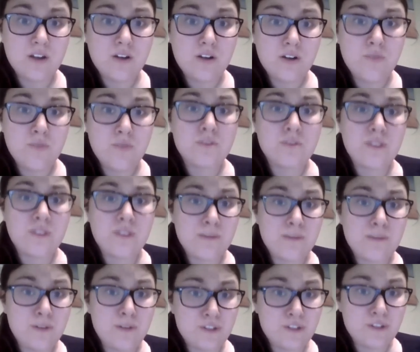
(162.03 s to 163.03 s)
it was very
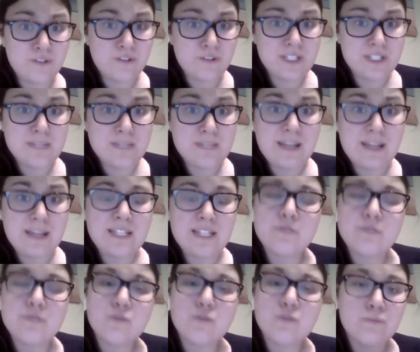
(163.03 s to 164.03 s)
beautiful, spacey
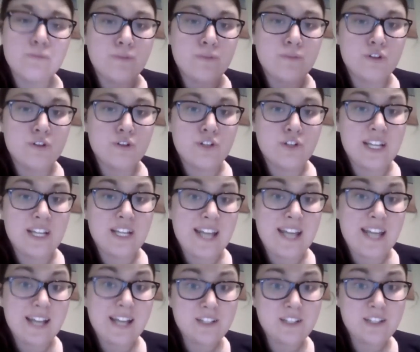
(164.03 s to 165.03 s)
room, but
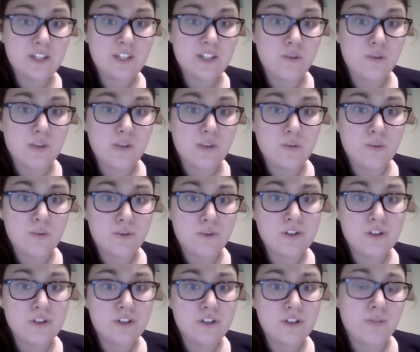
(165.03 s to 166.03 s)
connected to it was
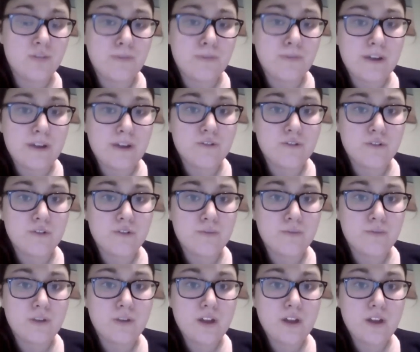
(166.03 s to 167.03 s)
a double bedroom
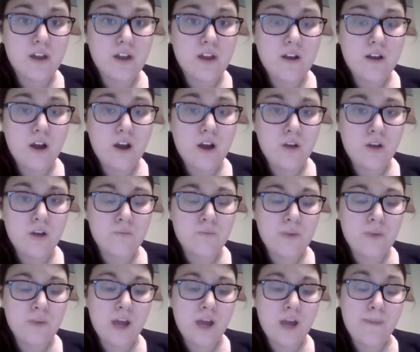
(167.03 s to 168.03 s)
um,
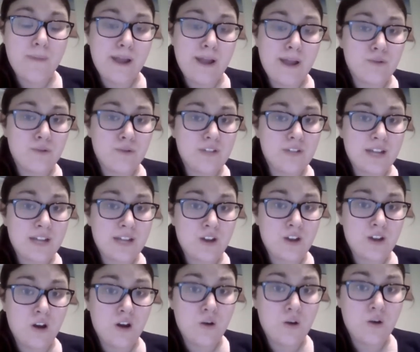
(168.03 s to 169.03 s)
where her parents and
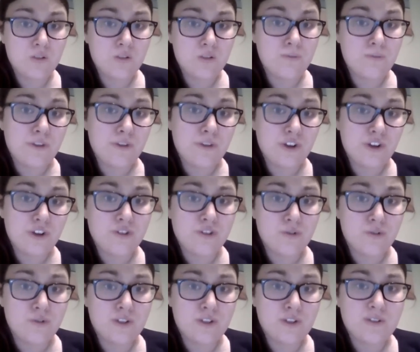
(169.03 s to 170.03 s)
her older brother could
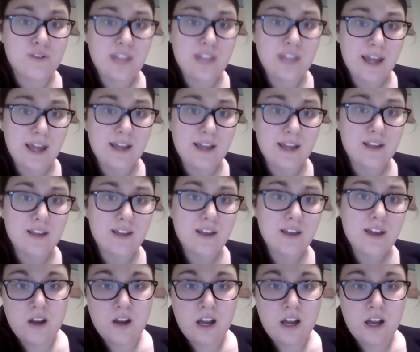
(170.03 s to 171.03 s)
also stay.
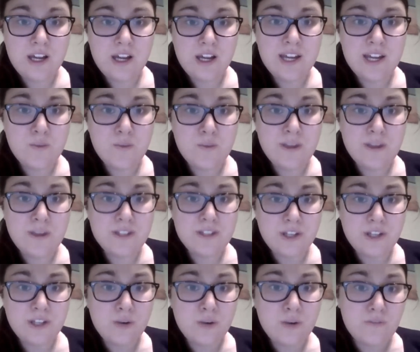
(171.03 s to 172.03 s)
I went to
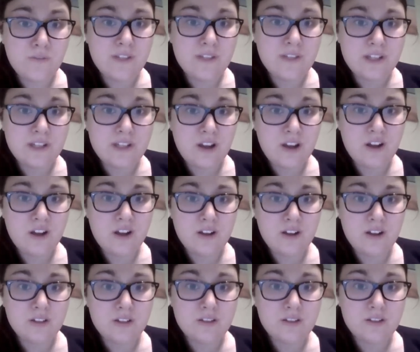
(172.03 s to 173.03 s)
go and visit
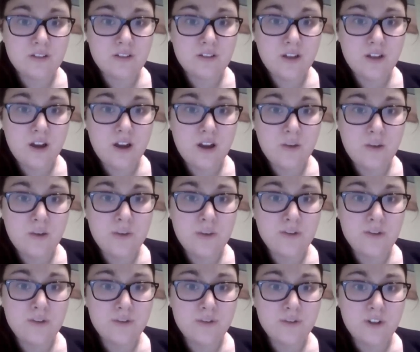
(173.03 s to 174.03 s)
her a
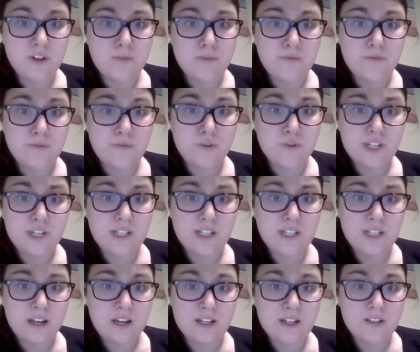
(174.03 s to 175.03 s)
week or so before she
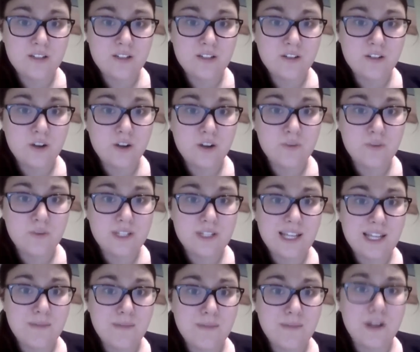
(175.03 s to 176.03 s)
died to go and
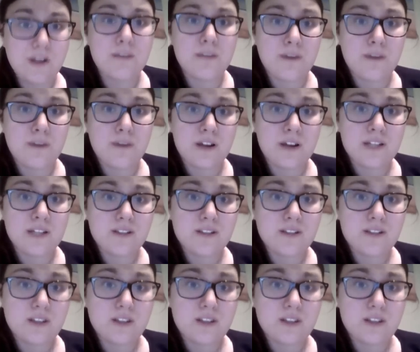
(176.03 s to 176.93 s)
say my goodbyes.